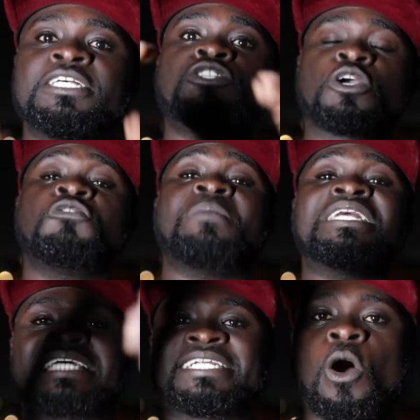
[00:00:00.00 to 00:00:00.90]
is
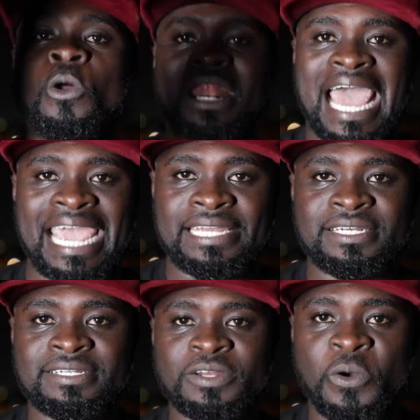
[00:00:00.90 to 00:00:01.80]
documented online,
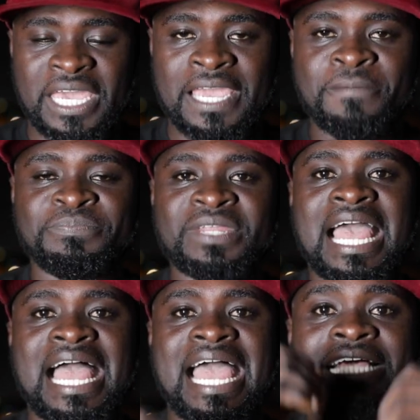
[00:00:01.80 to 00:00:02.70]
okay?
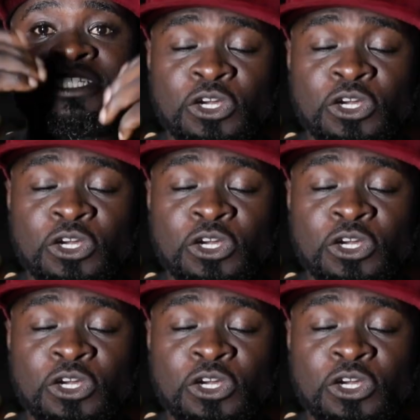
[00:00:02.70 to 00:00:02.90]
It's